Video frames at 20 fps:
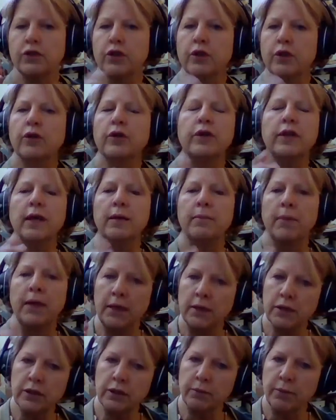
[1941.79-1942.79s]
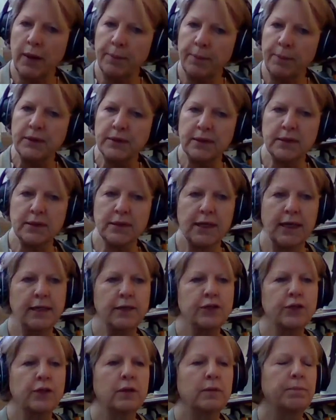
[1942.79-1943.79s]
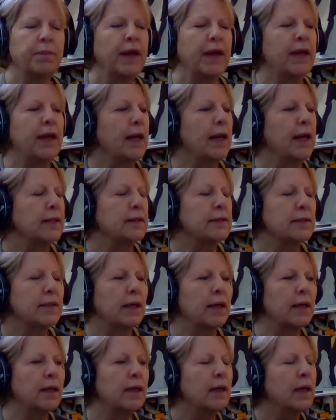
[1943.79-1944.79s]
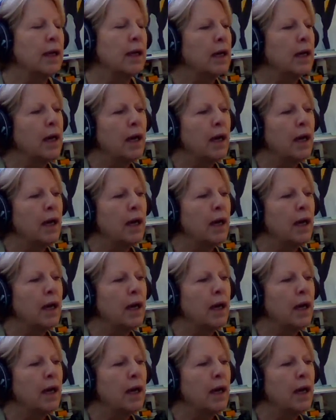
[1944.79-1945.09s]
turned them into representational paintings. And